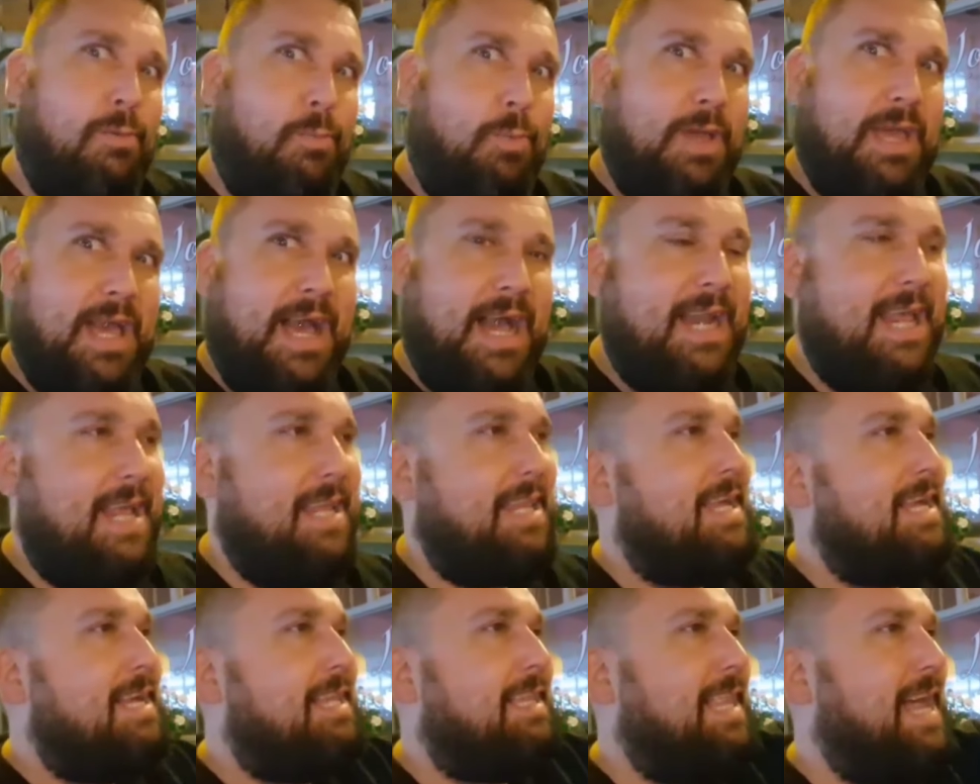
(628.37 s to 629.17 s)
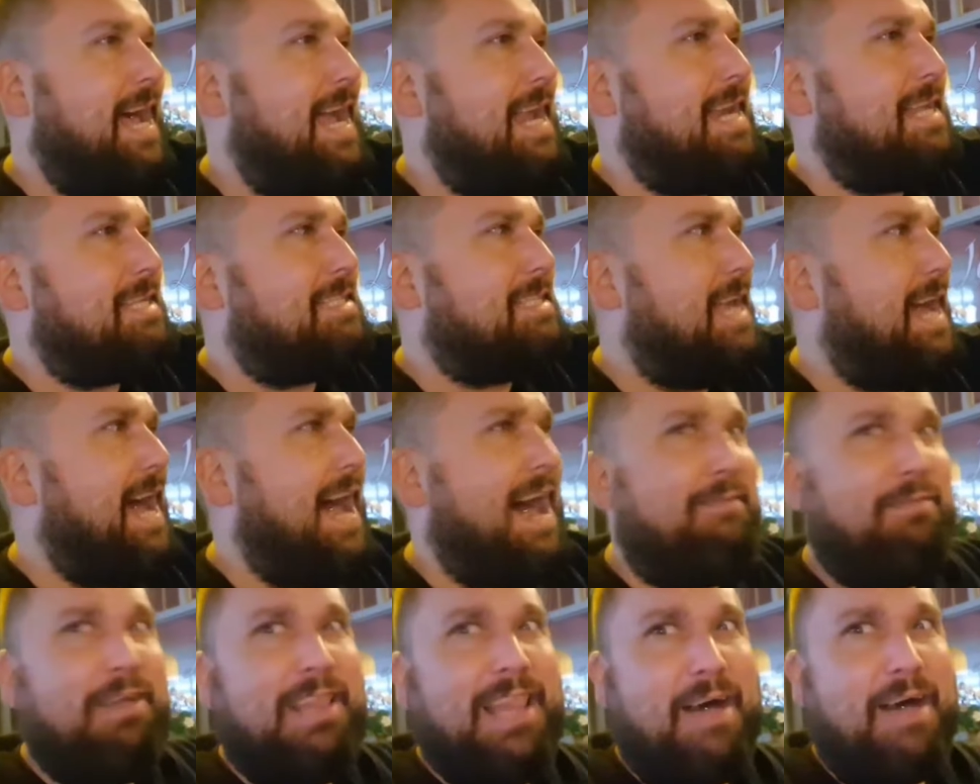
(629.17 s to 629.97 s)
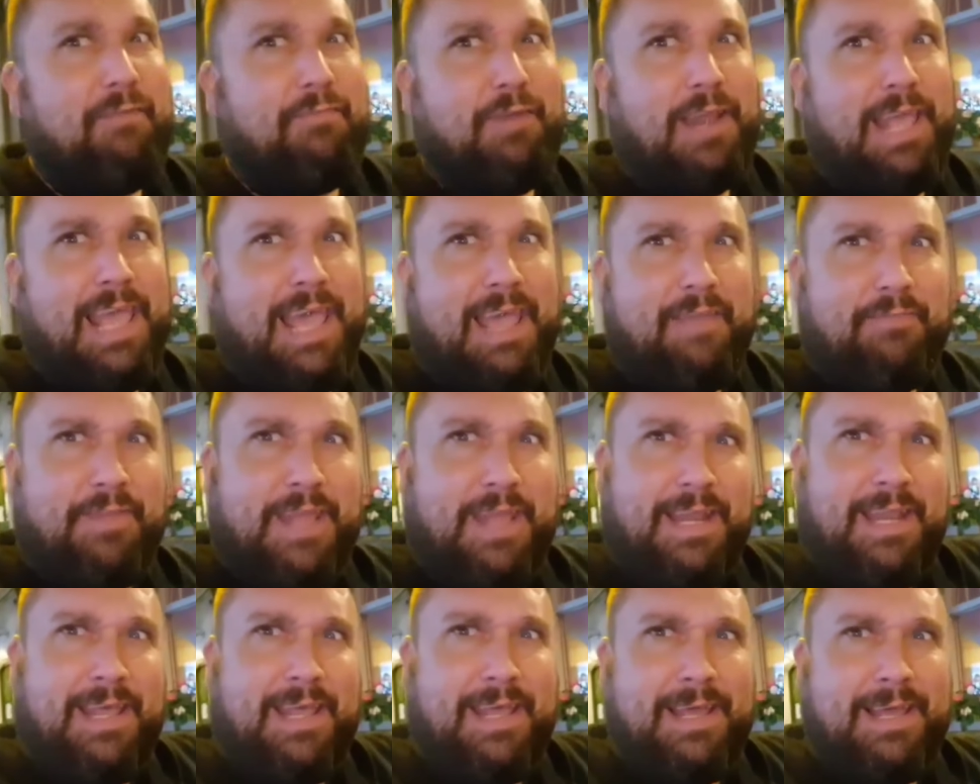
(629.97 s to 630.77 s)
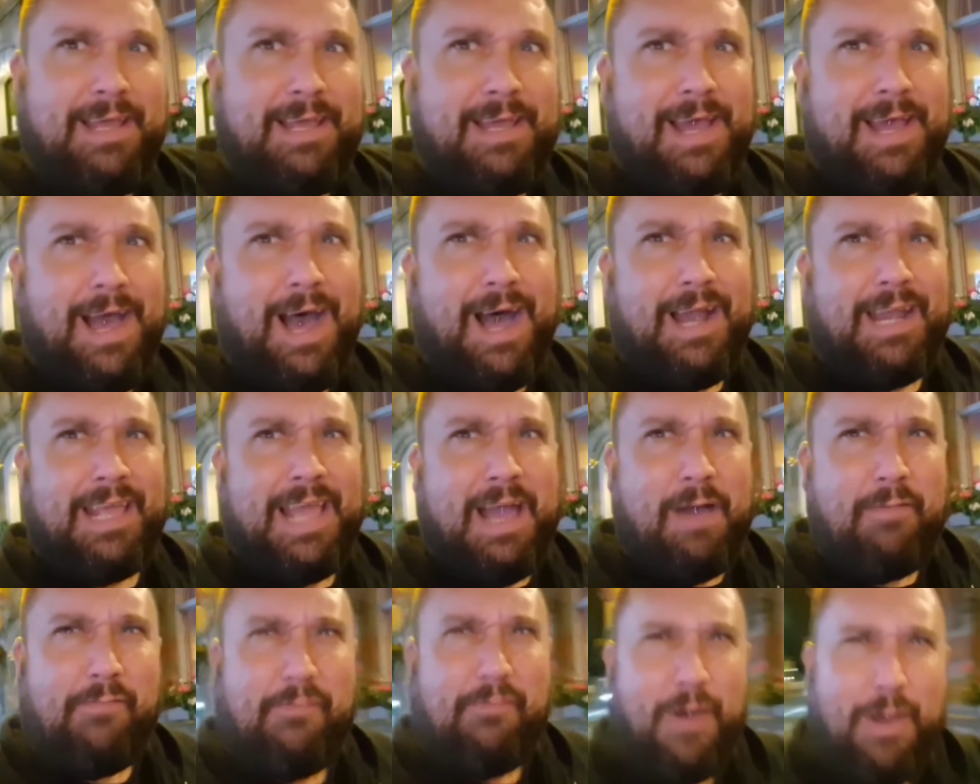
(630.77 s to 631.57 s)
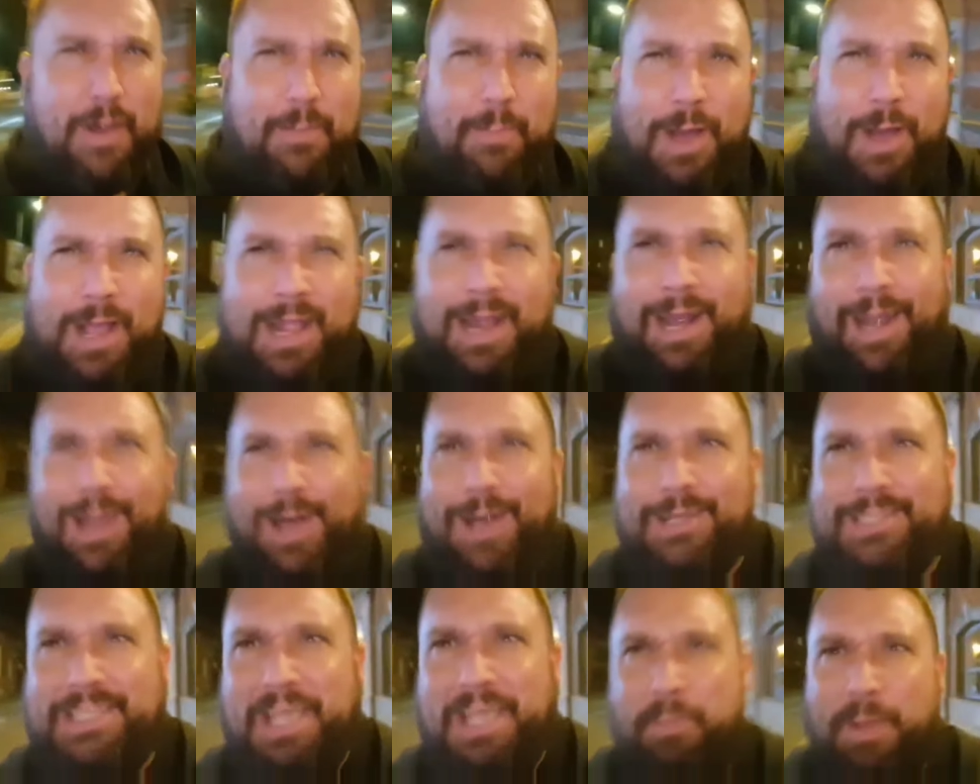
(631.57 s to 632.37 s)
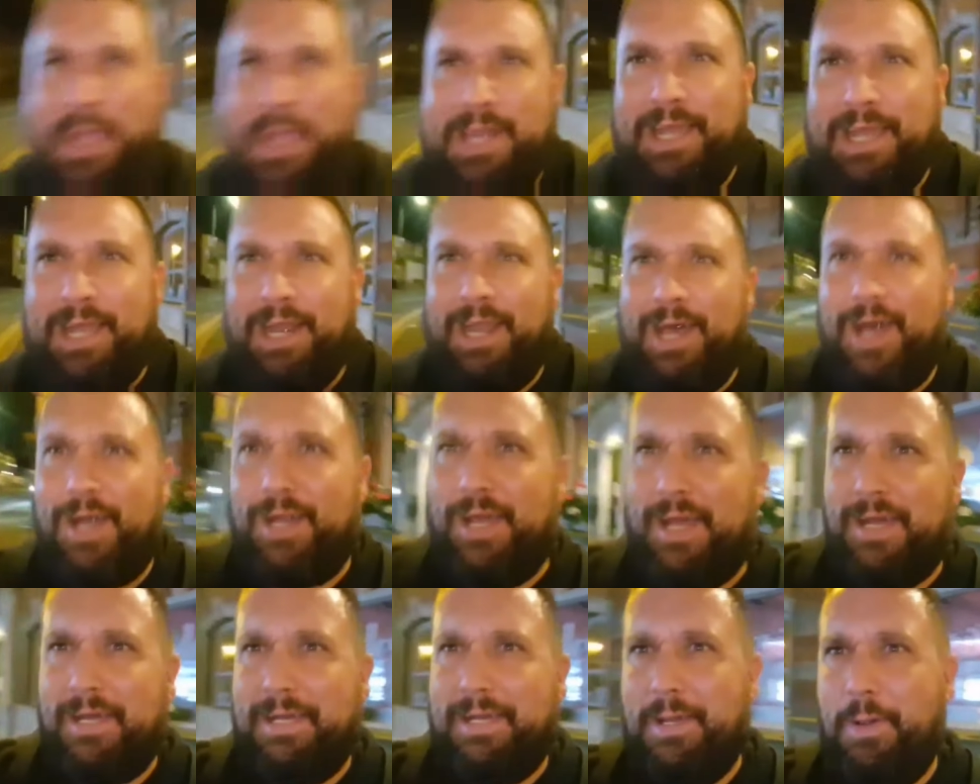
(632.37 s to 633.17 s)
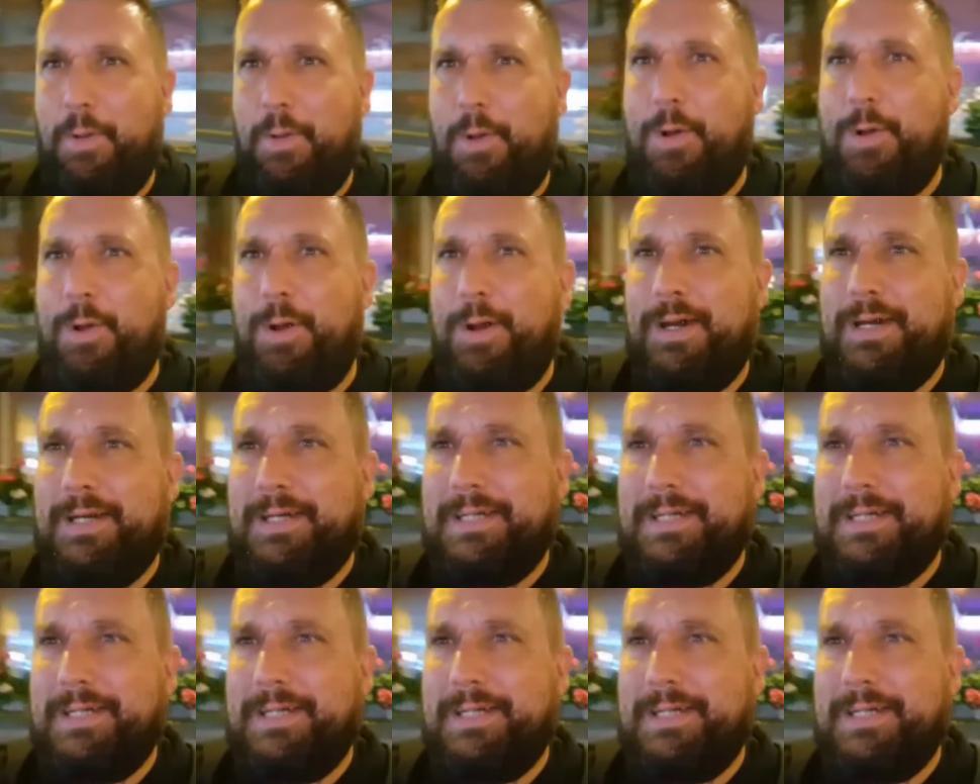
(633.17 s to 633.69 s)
We're going in. Ladies, have a lovely evening. I'm going to go and find my classy pina colada. Woo.